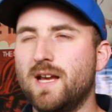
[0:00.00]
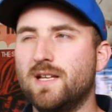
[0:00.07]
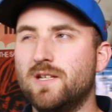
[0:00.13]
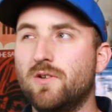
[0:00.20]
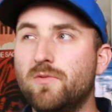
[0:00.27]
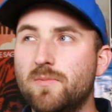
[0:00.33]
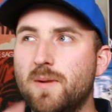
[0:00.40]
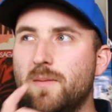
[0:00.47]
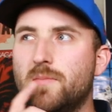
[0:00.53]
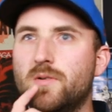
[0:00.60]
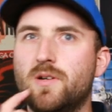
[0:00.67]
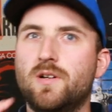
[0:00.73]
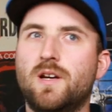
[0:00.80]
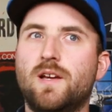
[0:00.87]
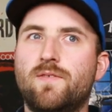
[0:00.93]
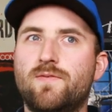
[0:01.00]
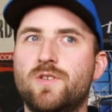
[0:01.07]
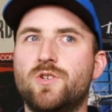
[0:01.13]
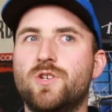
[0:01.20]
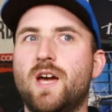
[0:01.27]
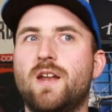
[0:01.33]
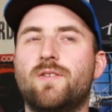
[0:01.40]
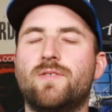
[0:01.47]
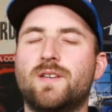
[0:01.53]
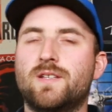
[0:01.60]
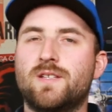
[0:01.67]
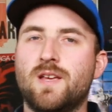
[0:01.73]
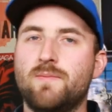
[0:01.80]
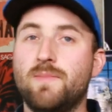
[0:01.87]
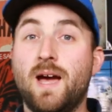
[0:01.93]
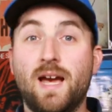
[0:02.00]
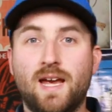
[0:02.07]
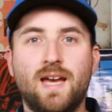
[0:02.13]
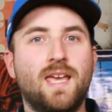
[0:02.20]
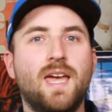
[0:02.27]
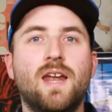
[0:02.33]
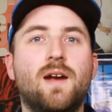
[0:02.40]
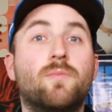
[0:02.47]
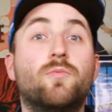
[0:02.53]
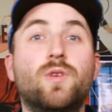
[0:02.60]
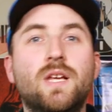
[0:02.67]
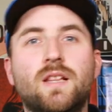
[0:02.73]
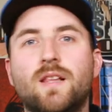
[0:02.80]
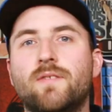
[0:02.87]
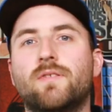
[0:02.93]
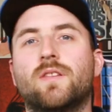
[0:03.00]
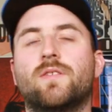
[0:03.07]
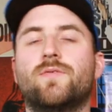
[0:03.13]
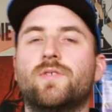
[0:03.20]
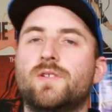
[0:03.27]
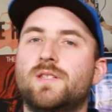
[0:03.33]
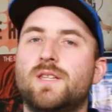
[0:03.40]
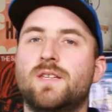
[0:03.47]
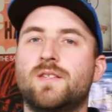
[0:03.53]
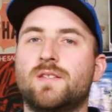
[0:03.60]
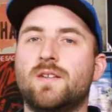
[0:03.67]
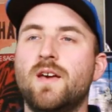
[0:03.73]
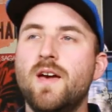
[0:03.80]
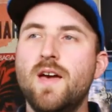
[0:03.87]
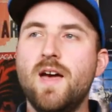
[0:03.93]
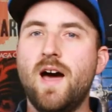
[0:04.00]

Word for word: I don't remember if the shadow things come back. Again, I'm reliving the first season.